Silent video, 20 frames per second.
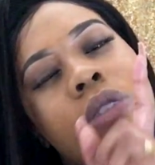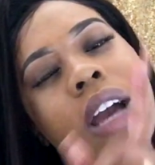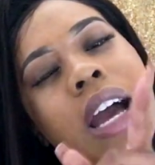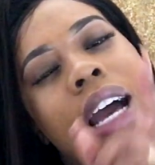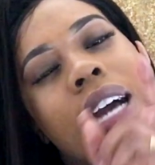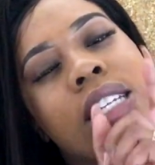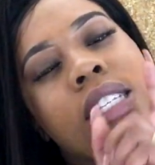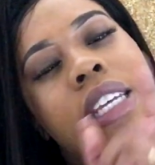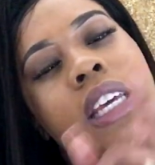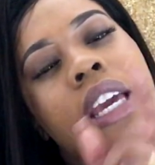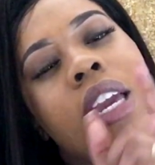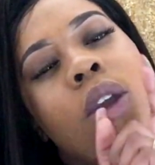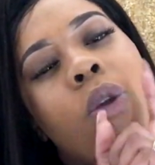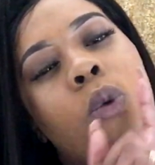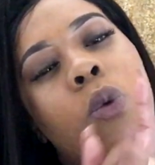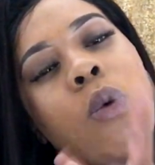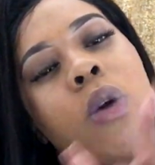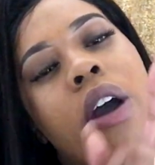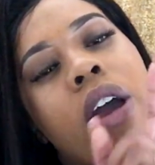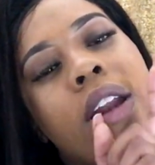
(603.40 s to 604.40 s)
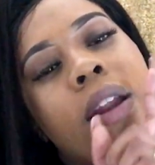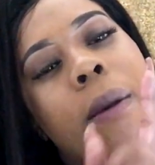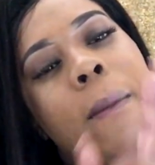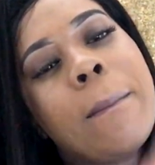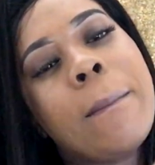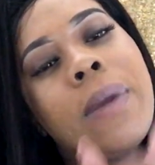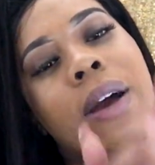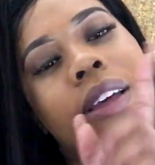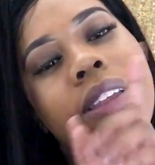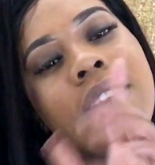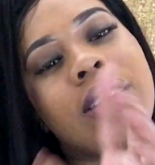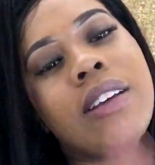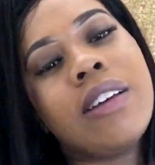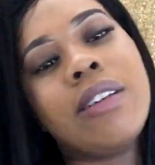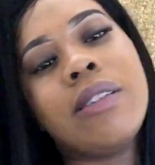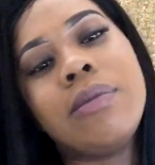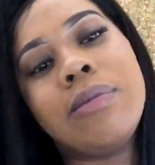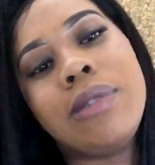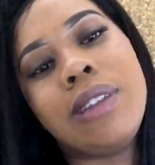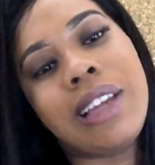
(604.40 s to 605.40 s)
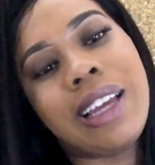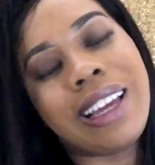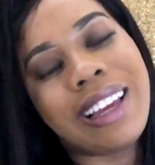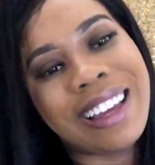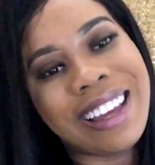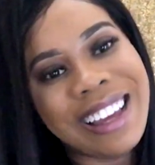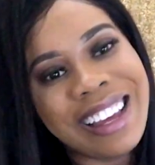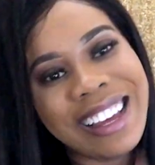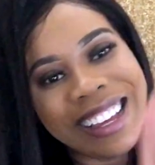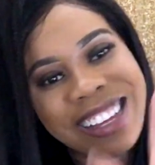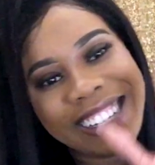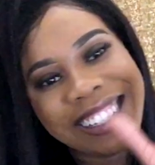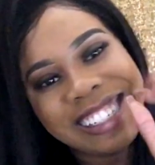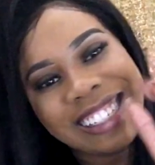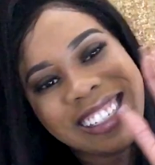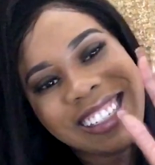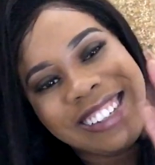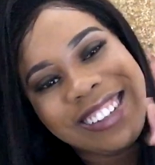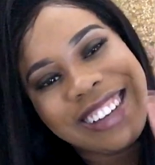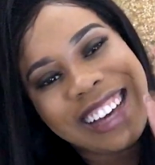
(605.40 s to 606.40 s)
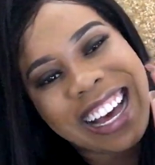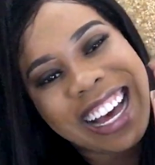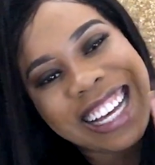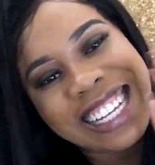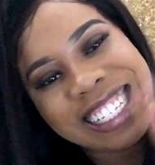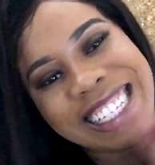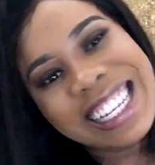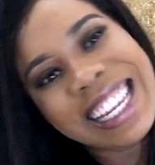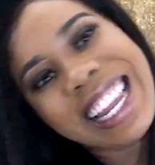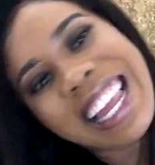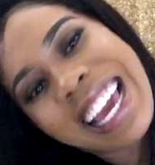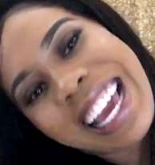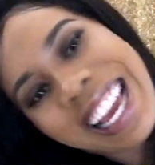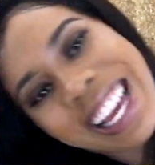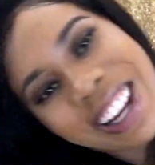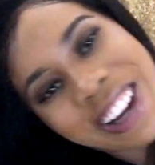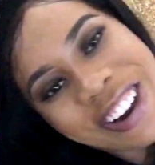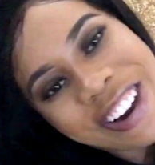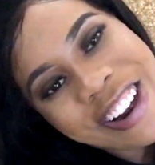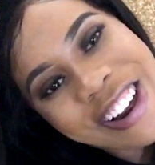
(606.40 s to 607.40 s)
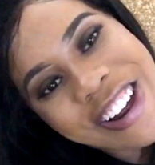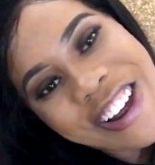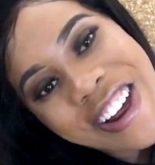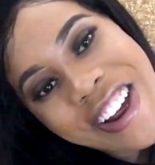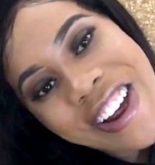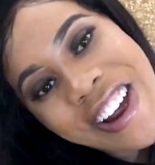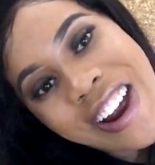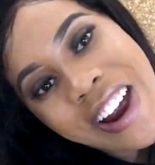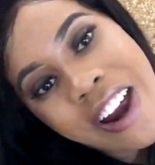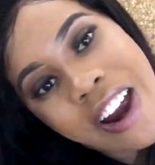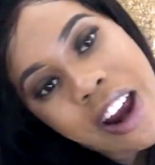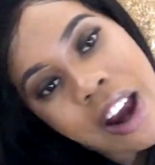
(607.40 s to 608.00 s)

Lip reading: guys a 1 month update. See you guys later.